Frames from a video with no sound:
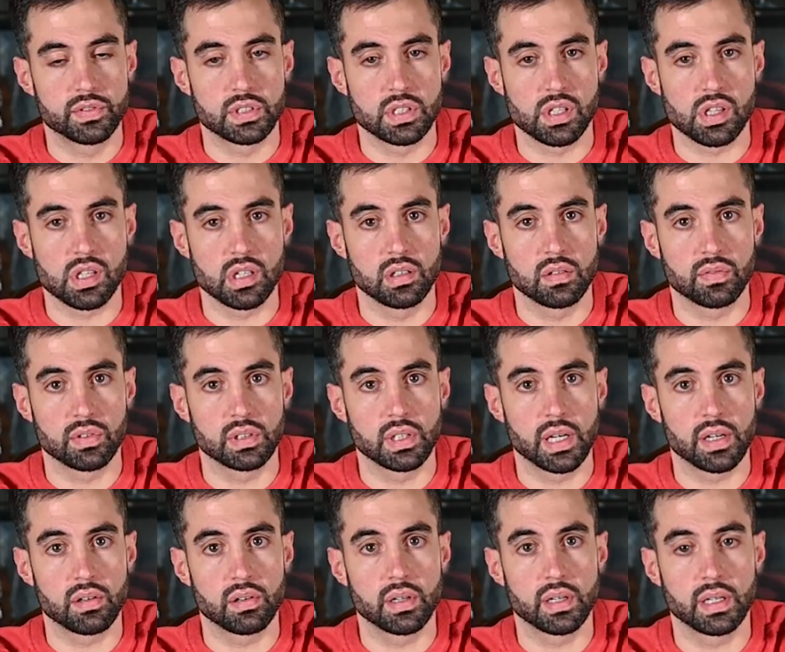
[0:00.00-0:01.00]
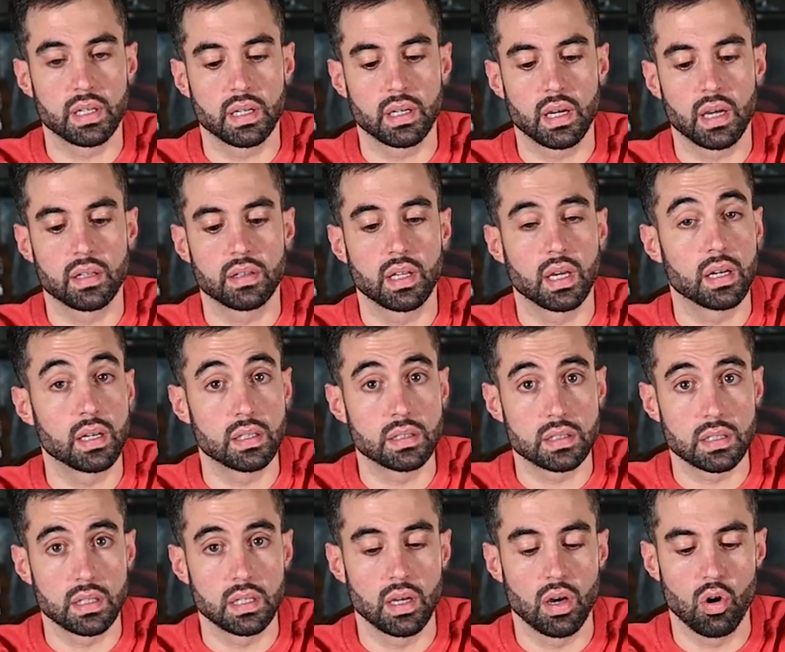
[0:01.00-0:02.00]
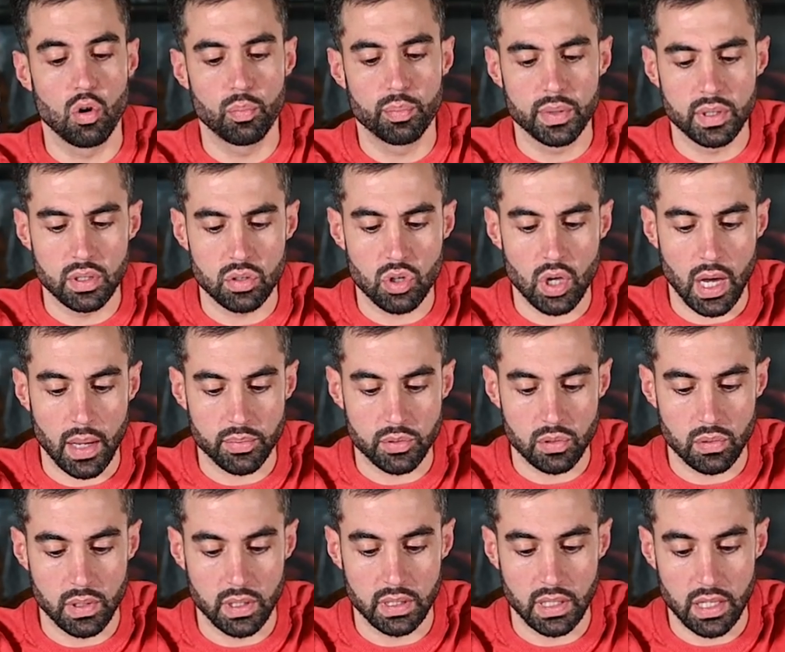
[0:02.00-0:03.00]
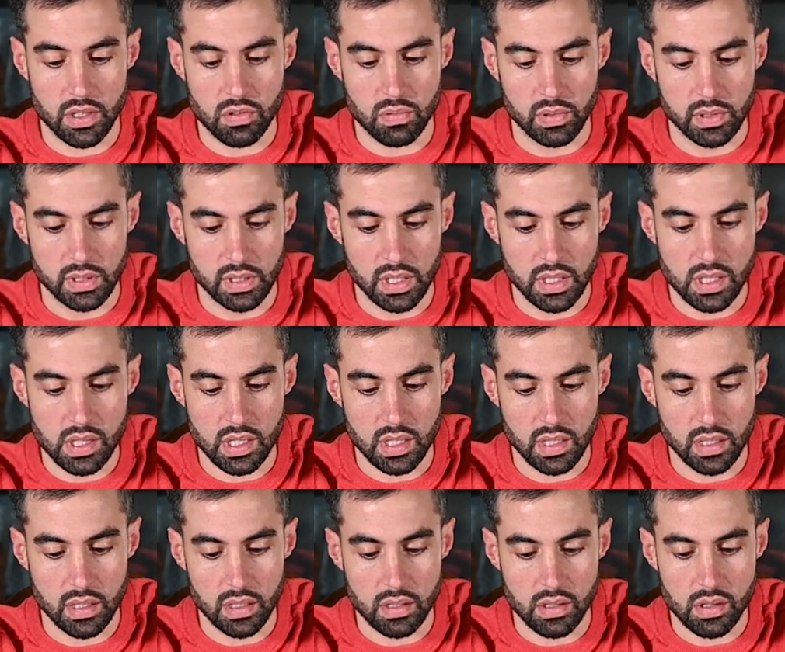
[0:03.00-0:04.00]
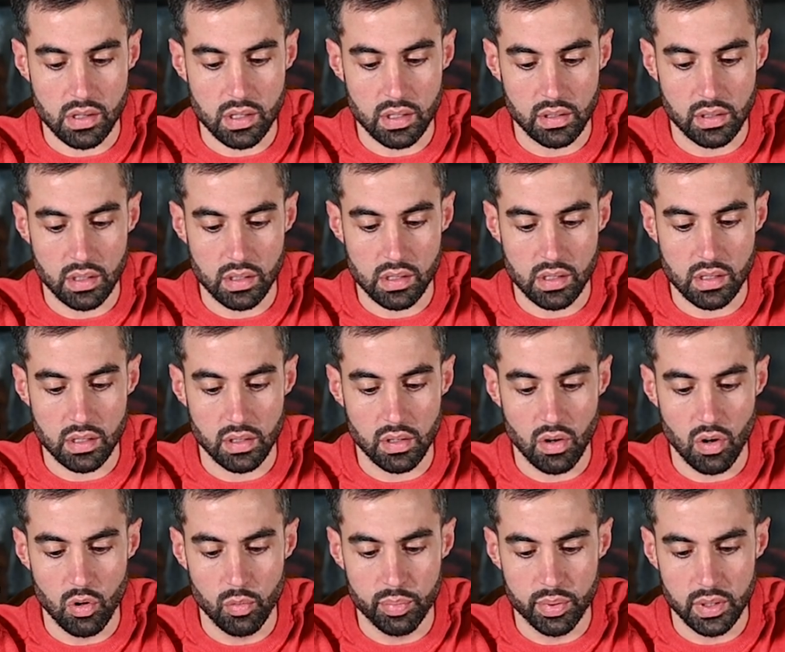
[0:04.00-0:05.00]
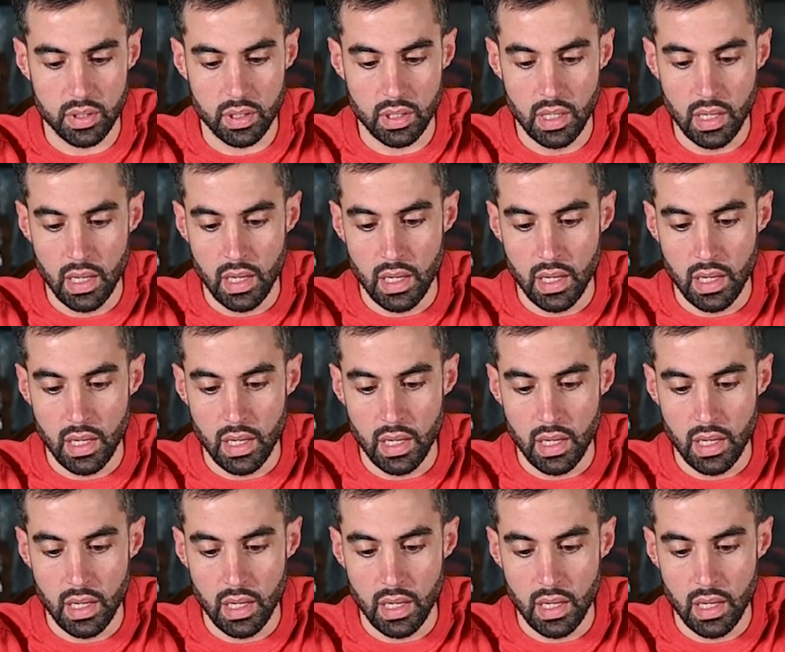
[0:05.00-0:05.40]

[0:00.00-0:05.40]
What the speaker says: to silver lettering and then into the open chapter ring. That's what this is. This is an open